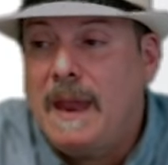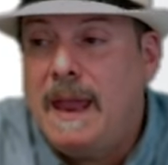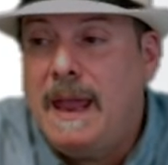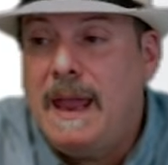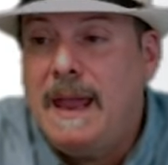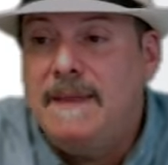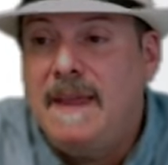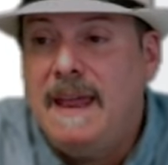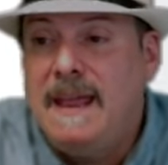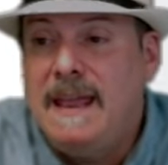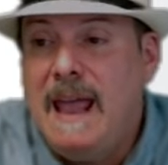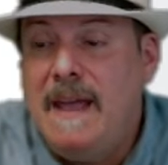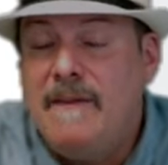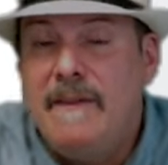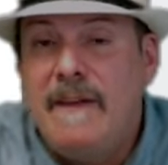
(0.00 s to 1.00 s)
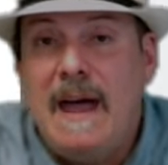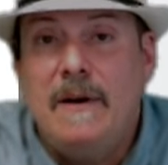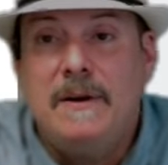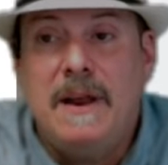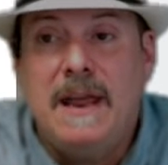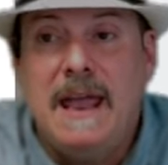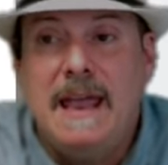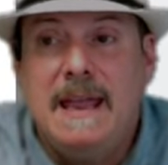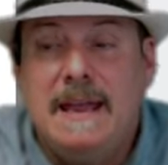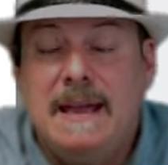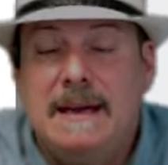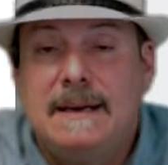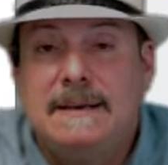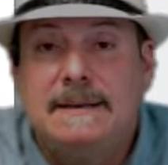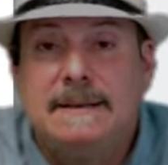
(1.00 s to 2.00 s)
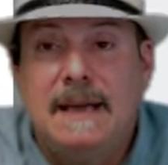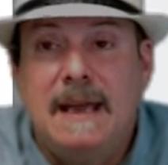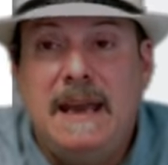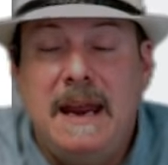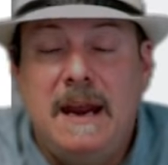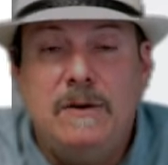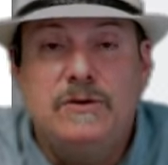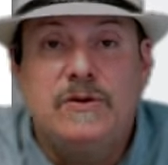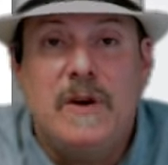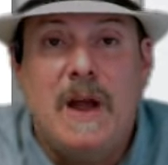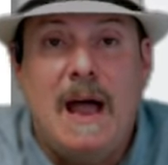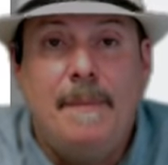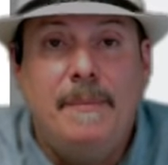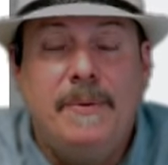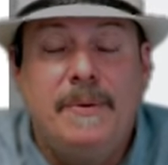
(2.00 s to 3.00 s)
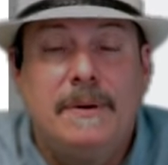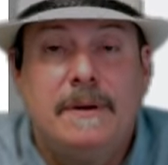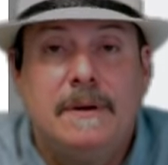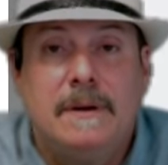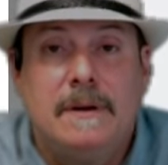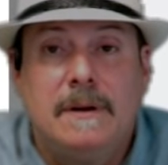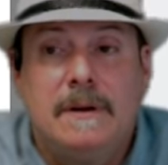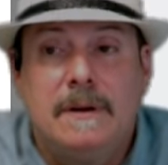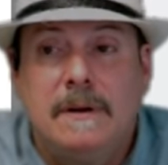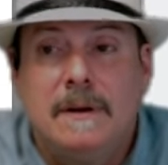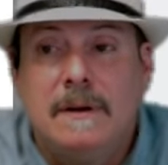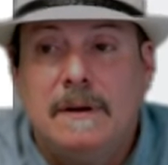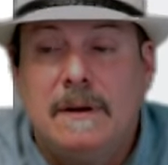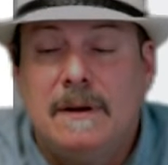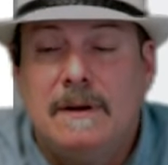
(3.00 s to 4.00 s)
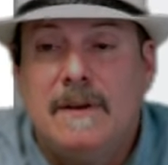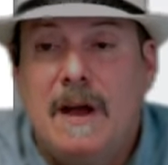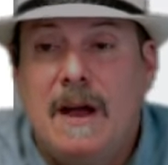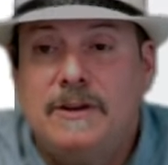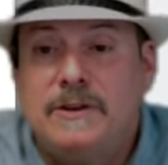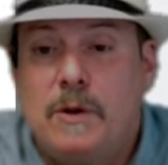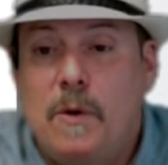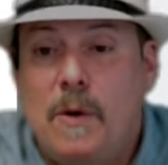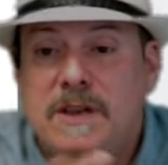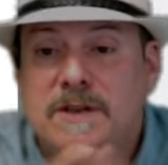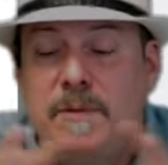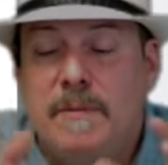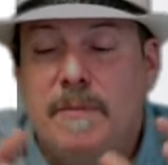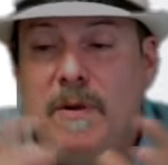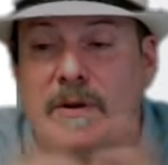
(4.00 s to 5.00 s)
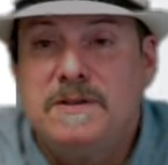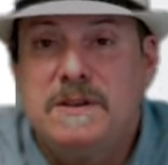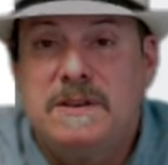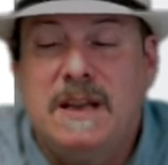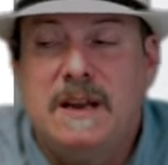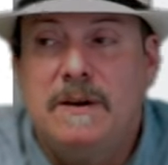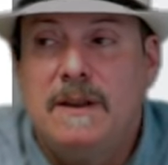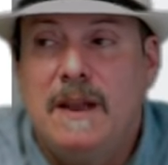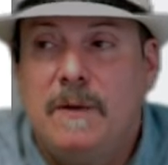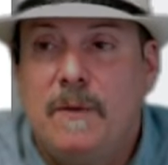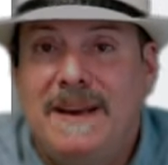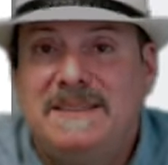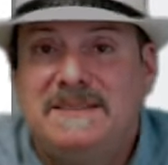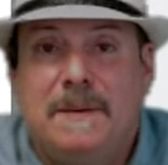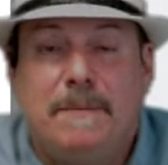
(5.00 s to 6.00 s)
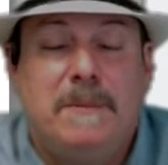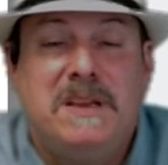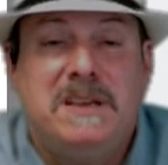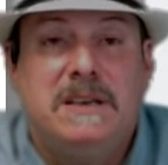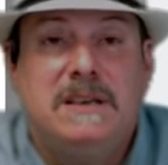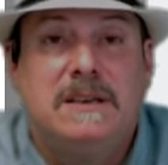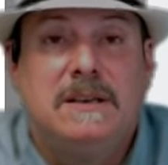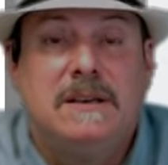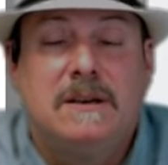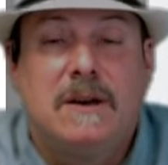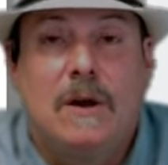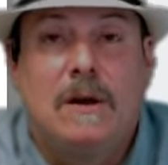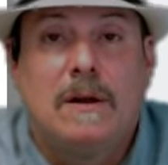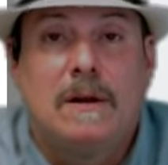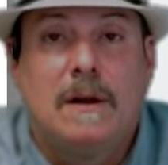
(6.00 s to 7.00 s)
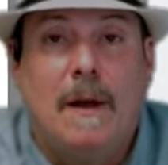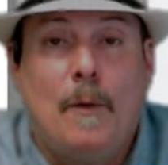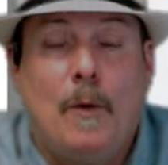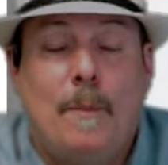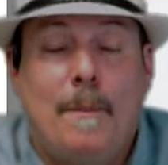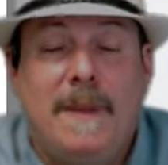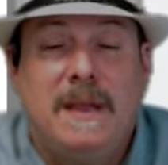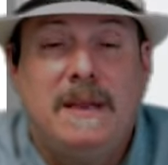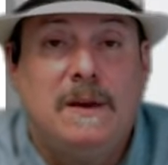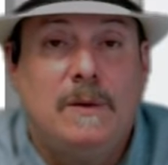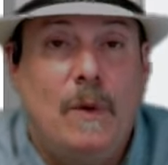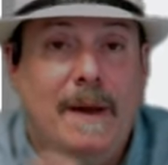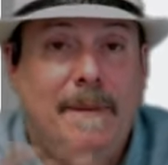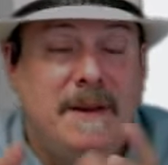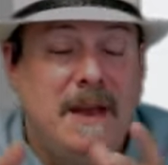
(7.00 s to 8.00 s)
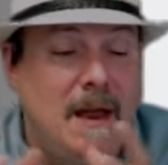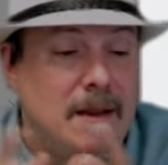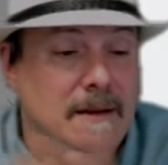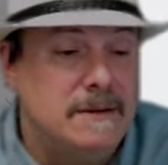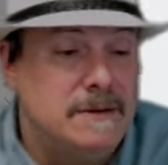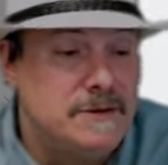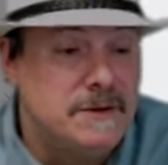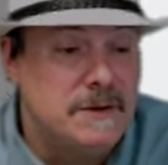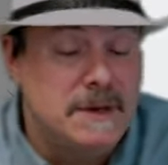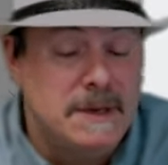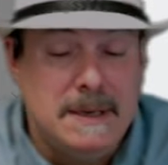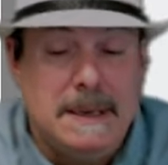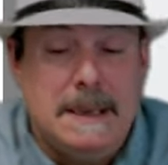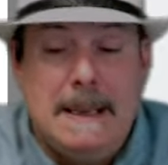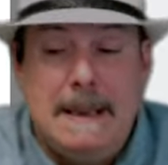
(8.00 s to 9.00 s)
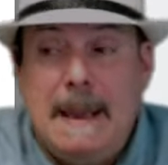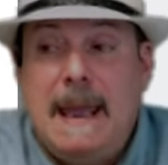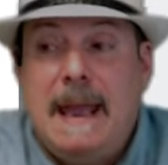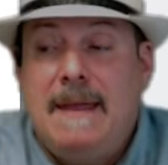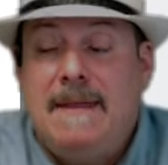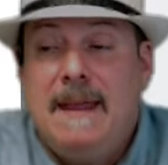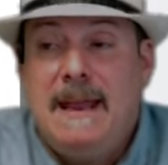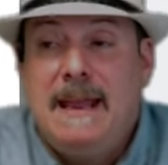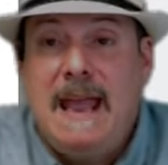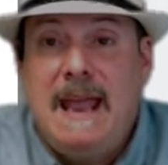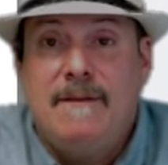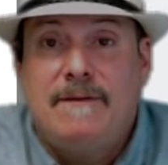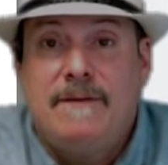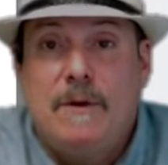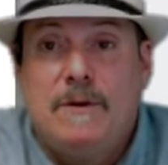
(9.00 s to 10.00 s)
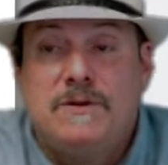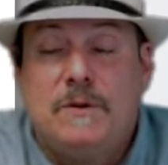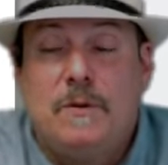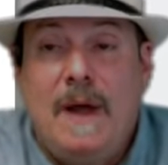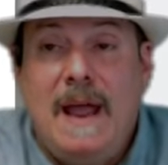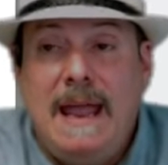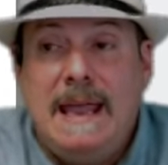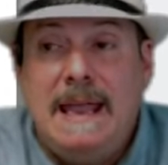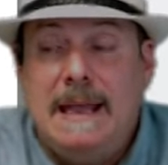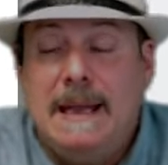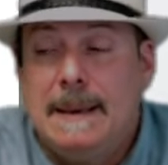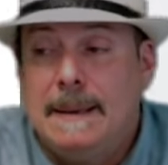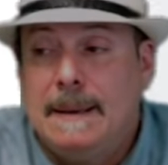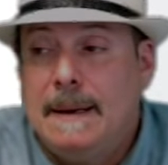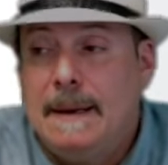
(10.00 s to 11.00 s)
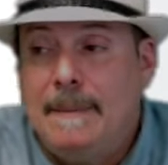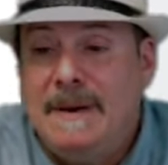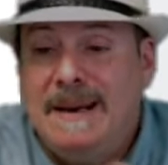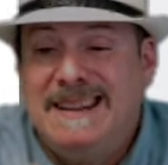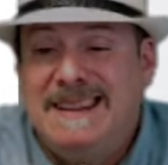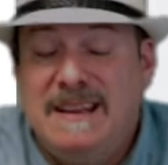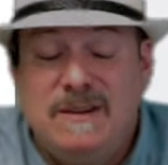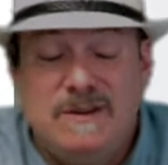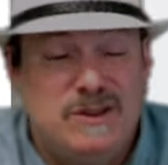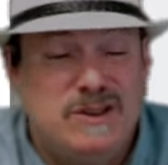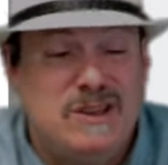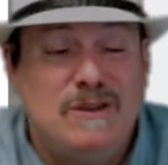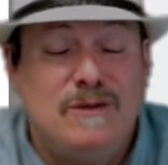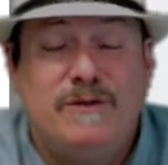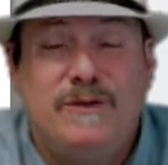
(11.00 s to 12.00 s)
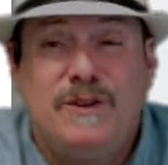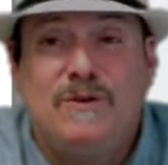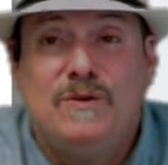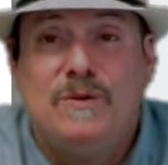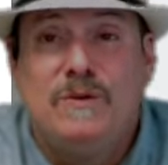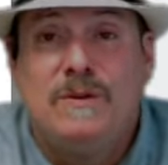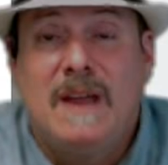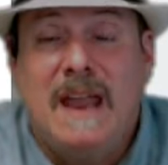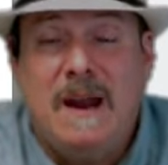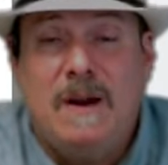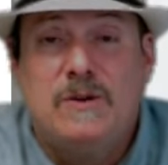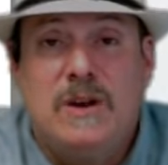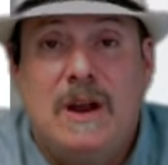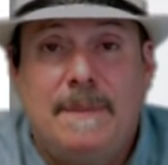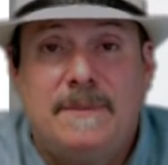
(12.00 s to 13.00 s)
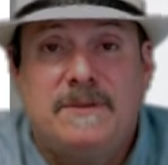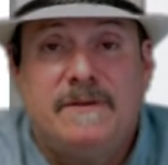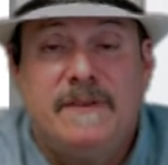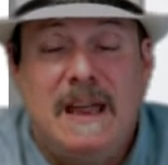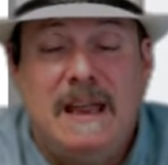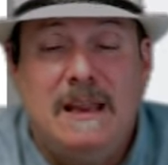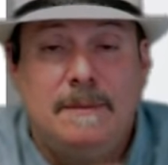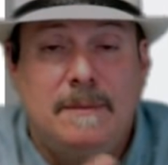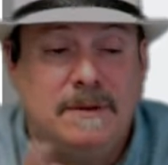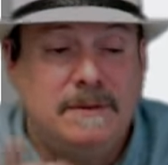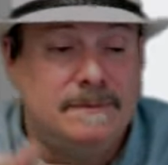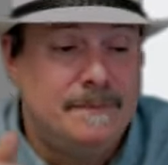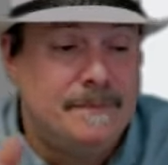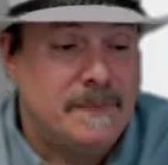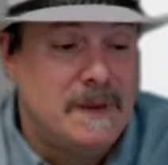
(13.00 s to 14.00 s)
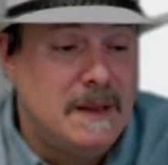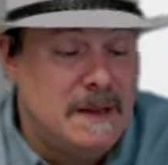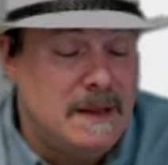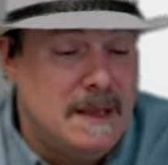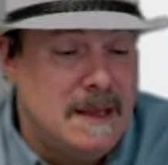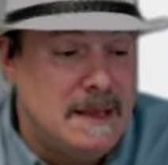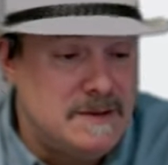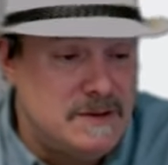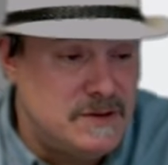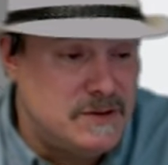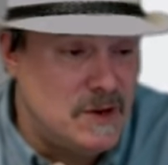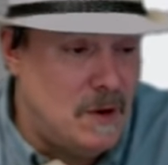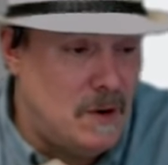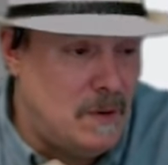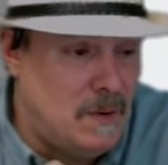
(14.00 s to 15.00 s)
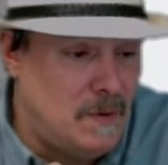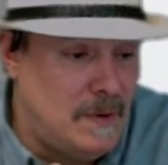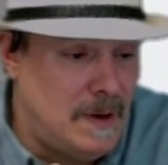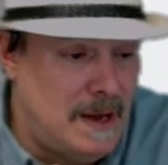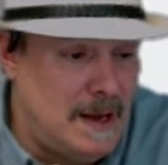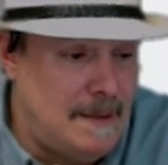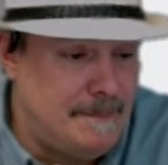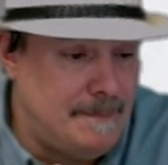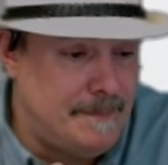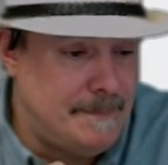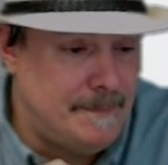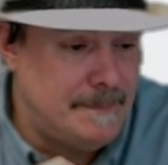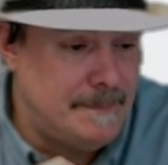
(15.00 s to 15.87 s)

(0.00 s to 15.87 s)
and they gave out a uh, an airdrop of 100 coins per person. They they raised a million a million web dollars, and they gave those away. Um, I think there's still a few airdrops available, so um,